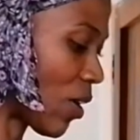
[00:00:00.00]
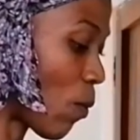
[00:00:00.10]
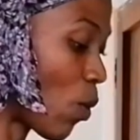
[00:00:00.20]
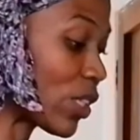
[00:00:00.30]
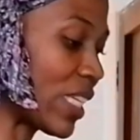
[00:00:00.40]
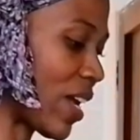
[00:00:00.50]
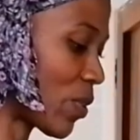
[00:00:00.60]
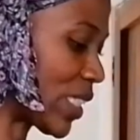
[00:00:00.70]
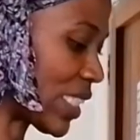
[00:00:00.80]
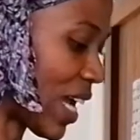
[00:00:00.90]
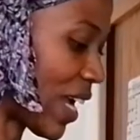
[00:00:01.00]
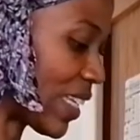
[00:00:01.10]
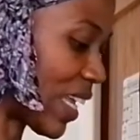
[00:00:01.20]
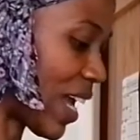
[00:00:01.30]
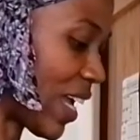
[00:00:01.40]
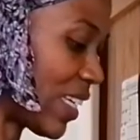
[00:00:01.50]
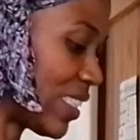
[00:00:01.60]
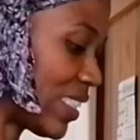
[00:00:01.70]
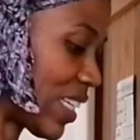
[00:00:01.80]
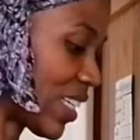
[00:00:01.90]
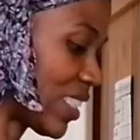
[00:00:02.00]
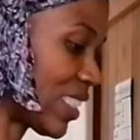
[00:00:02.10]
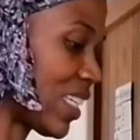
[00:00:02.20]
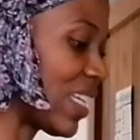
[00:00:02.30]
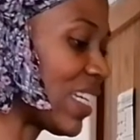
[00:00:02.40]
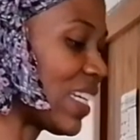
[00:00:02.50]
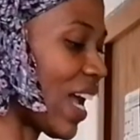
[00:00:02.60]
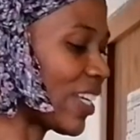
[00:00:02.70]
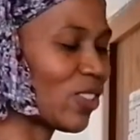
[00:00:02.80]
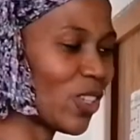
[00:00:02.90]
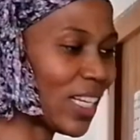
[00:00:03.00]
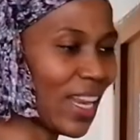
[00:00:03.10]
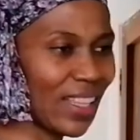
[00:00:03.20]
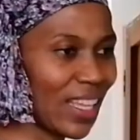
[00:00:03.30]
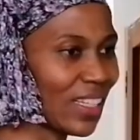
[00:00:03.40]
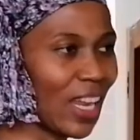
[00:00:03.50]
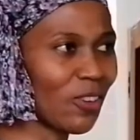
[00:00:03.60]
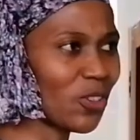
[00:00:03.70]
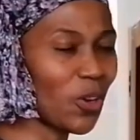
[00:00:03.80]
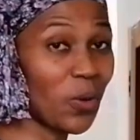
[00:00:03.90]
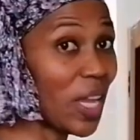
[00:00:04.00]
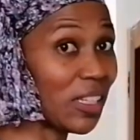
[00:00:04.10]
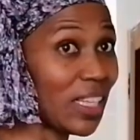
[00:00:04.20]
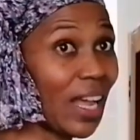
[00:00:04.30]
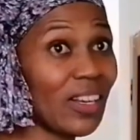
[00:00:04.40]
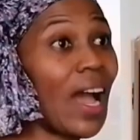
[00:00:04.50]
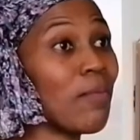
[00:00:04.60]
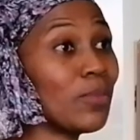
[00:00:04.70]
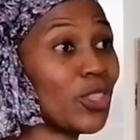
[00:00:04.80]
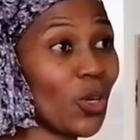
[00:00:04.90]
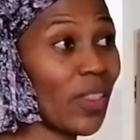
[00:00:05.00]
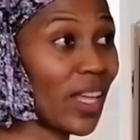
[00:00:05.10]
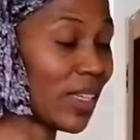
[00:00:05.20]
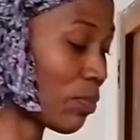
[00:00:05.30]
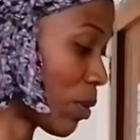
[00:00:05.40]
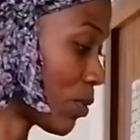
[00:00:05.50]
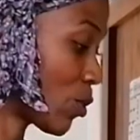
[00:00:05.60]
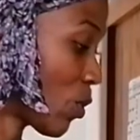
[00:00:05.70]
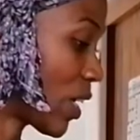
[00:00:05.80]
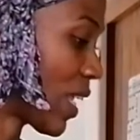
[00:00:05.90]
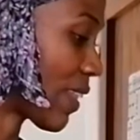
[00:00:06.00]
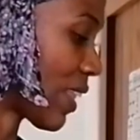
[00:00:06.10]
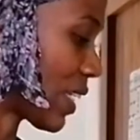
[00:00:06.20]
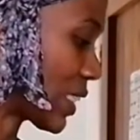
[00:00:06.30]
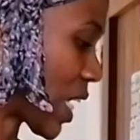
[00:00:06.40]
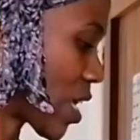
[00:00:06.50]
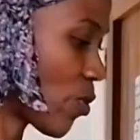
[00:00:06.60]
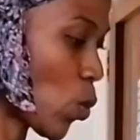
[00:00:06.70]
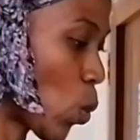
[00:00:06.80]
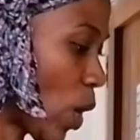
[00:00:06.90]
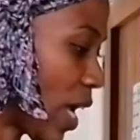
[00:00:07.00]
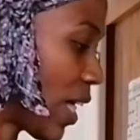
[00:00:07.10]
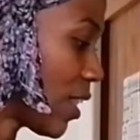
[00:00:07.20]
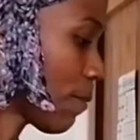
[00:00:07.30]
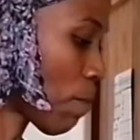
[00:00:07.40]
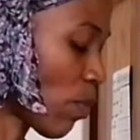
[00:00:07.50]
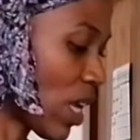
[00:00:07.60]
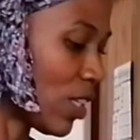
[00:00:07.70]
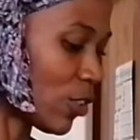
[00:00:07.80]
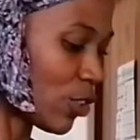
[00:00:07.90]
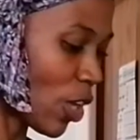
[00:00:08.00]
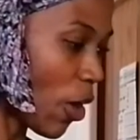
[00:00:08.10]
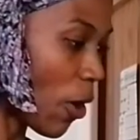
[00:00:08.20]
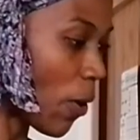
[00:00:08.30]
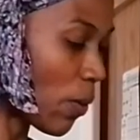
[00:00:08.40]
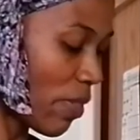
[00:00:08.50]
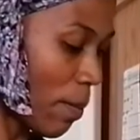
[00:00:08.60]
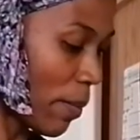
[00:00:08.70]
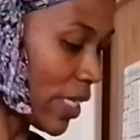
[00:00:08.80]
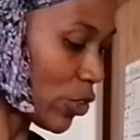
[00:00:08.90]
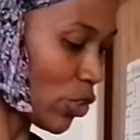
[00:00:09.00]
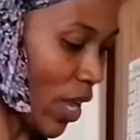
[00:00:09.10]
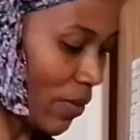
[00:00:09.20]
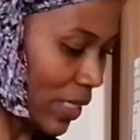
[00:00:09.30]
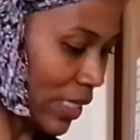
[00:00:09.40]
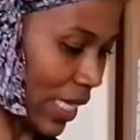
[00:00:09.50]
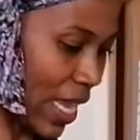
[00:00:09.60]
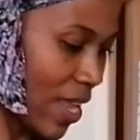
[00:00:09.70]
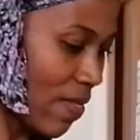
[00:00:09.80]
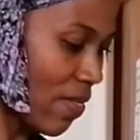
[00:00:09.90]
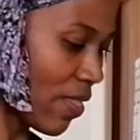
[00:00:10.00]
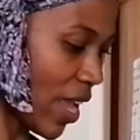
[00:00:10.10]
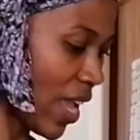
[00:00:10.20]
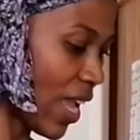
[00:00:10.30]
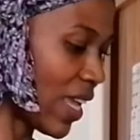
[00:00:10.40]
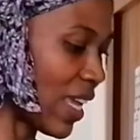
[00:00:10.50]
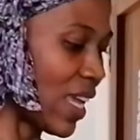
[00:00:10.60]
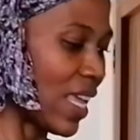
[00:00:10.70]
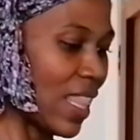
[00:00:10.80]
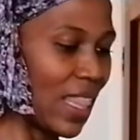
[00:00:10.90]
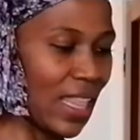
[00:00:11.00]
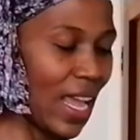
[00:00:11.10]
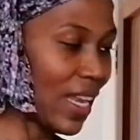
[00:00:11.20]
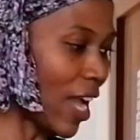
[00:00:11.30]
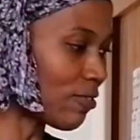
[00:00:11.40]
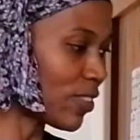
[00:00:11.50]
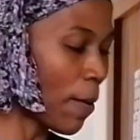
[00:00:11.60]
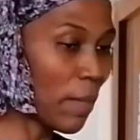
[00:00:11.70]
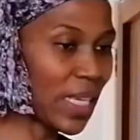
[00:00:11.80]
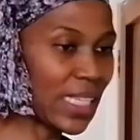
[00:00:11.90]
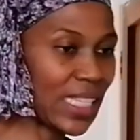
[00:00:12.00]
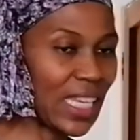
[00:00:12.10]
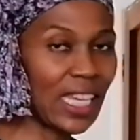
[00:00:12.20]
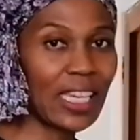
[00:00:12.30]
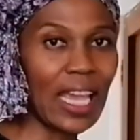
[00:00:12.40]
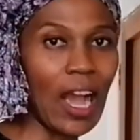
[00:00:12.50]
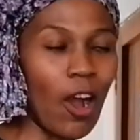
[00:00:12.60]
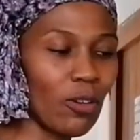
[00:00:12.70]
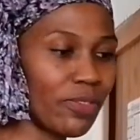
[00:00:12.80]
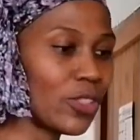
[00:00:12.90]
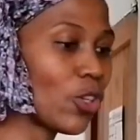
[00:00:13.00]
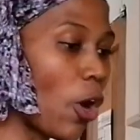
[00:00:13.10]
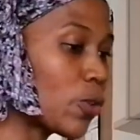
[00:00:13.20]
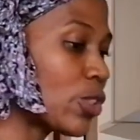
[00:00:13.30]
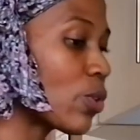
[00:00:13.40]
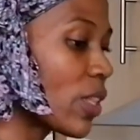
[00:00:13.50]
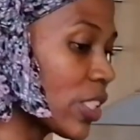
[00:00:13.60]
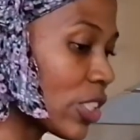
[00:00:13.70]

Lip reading: watery side. I do not like that. I don't know, I'm sure that people do not like that as well. So the mixture is in there. Then after mixing, off it goes to the